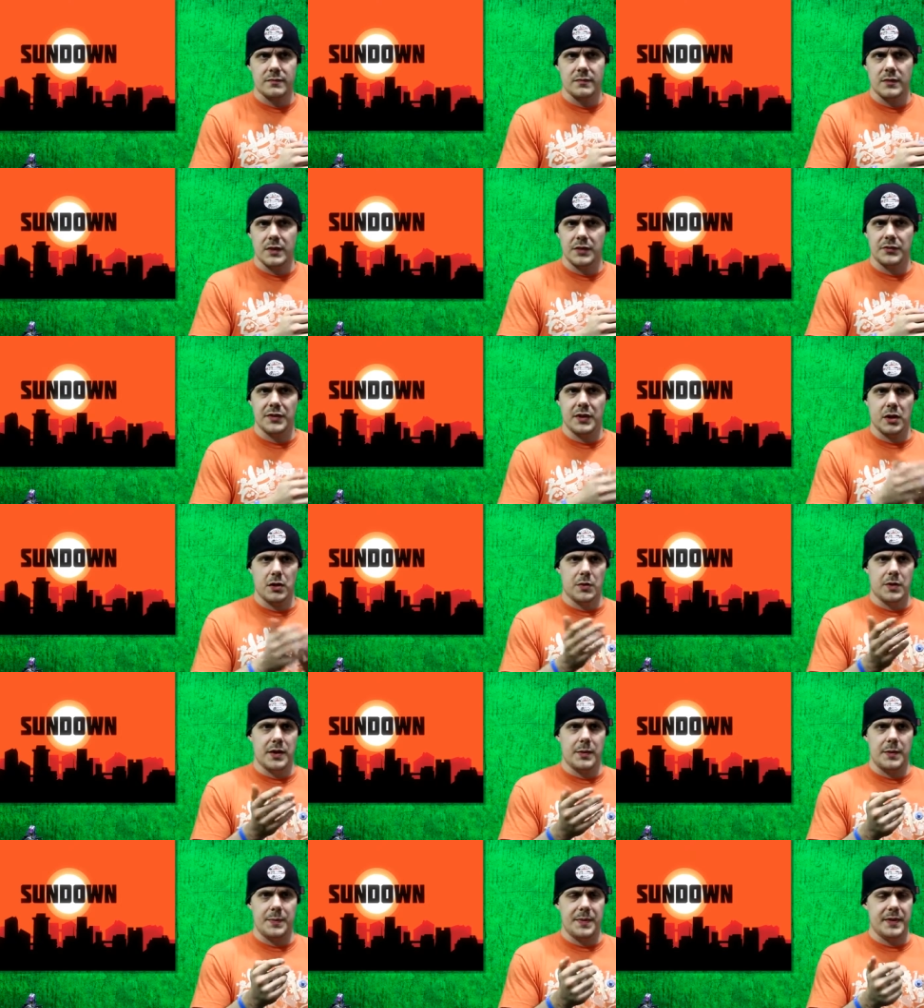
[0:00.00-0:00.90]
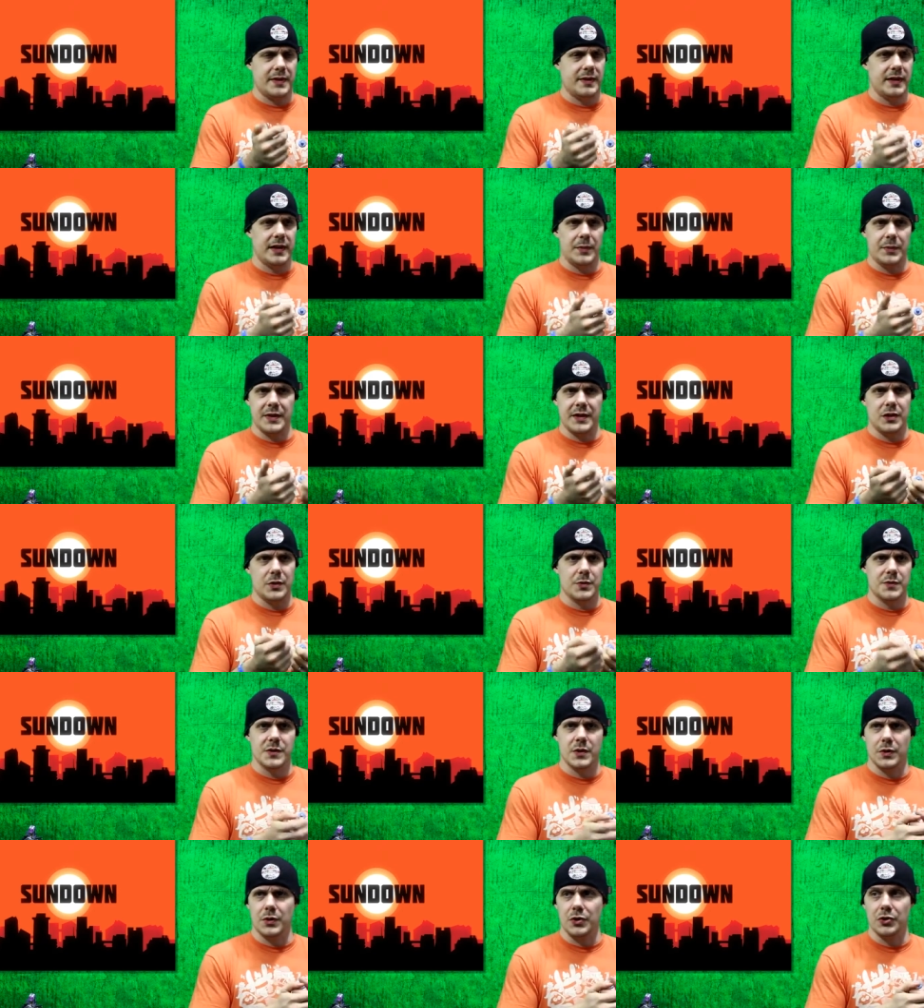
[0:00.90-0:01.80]
it was like, okay, we picked it up. We didn't know what
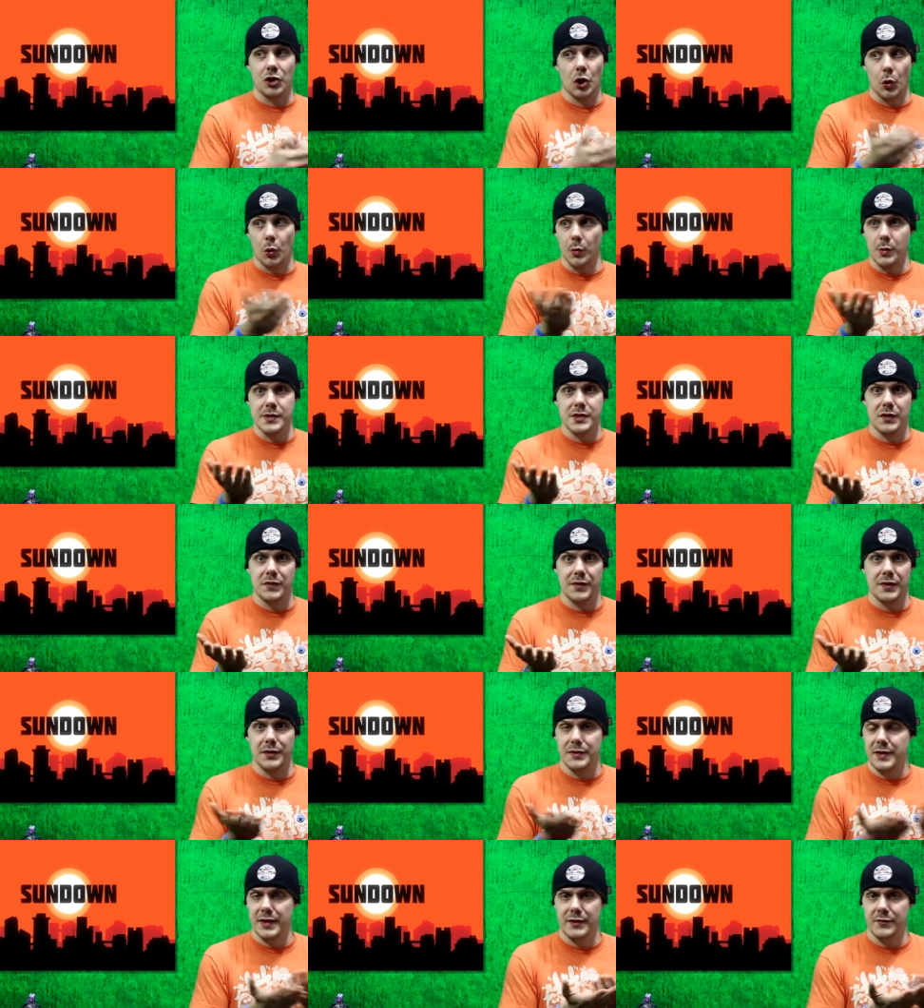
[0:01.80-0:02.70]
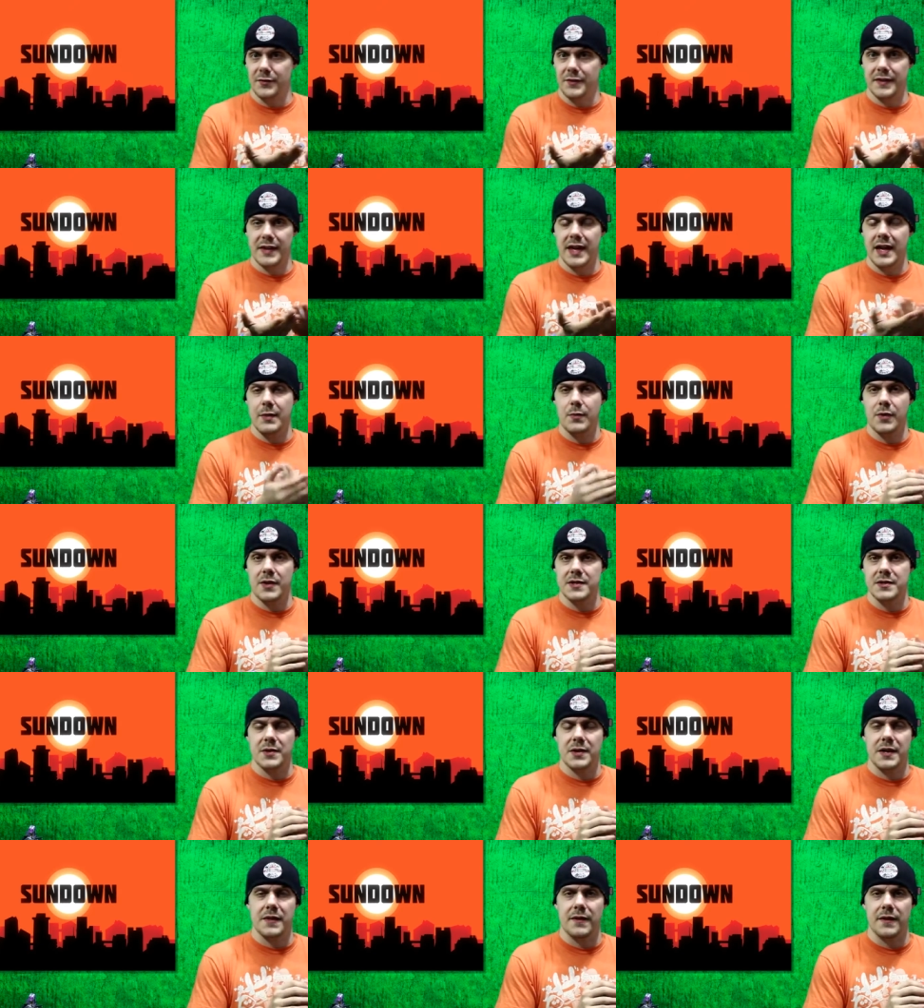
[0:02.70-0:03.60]
was going on. No one was over there to tell us what the game was
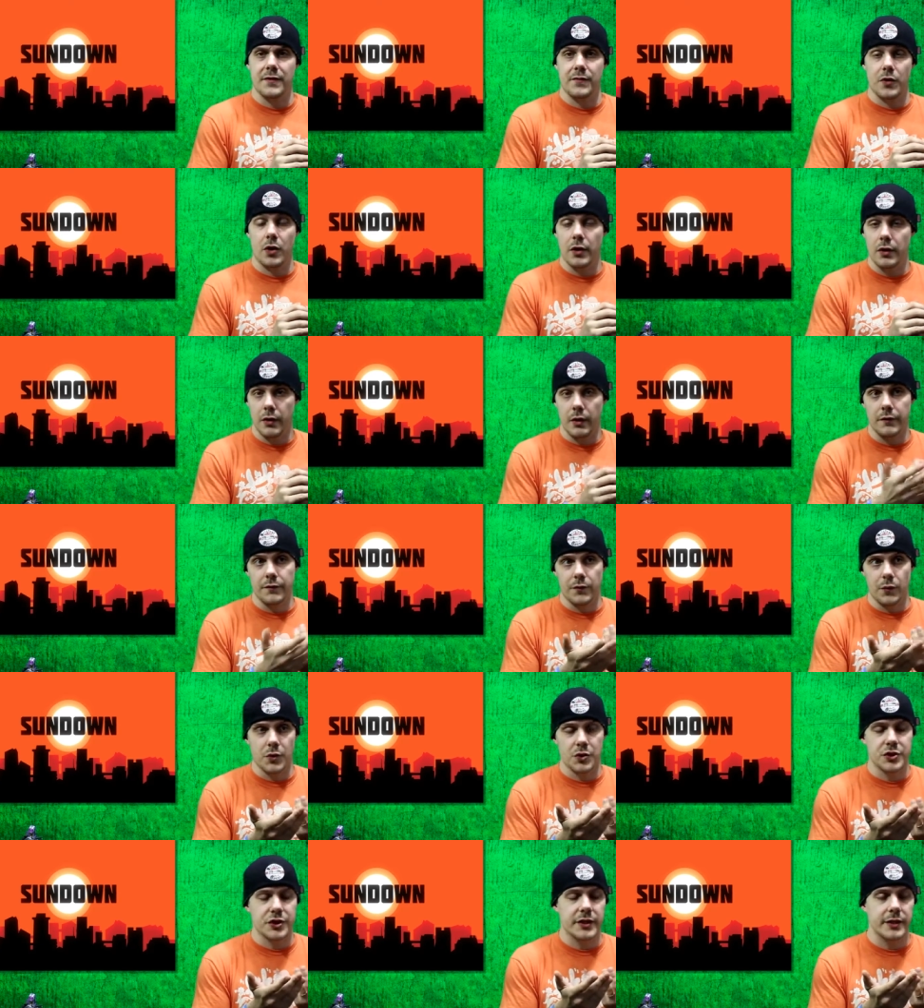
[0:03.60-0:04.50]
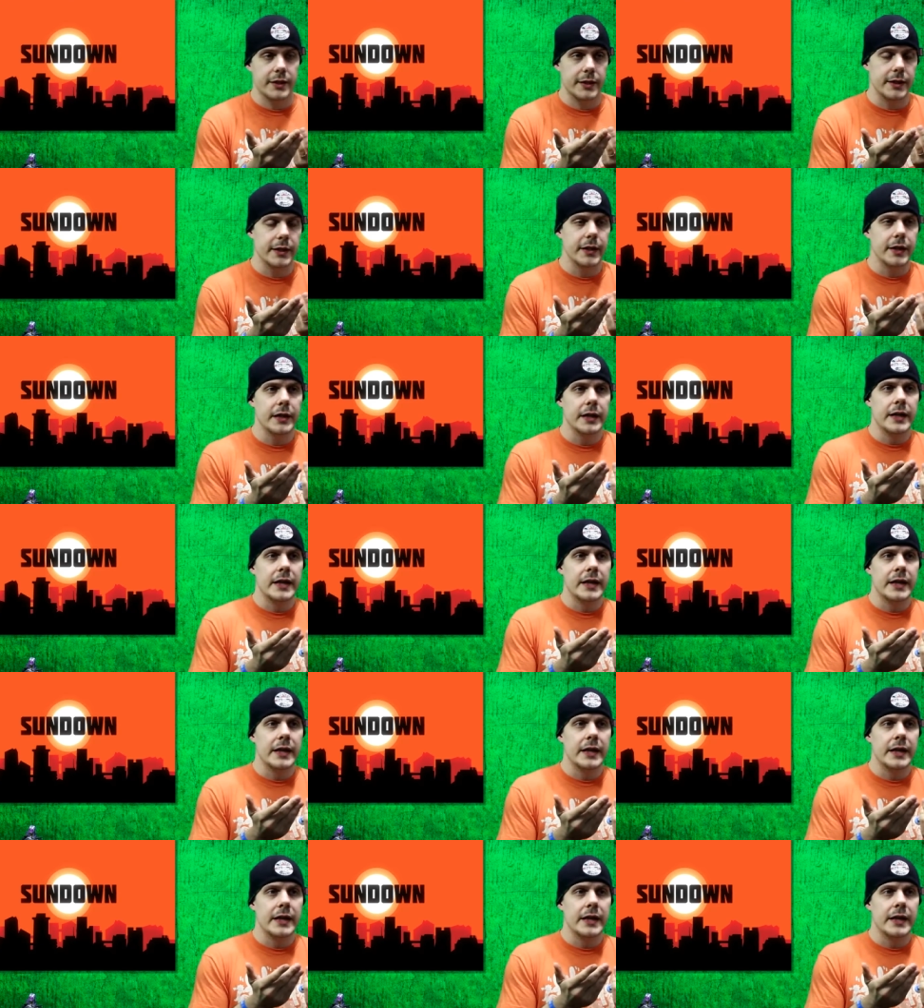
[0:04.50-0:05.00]
or anything, unfortunately.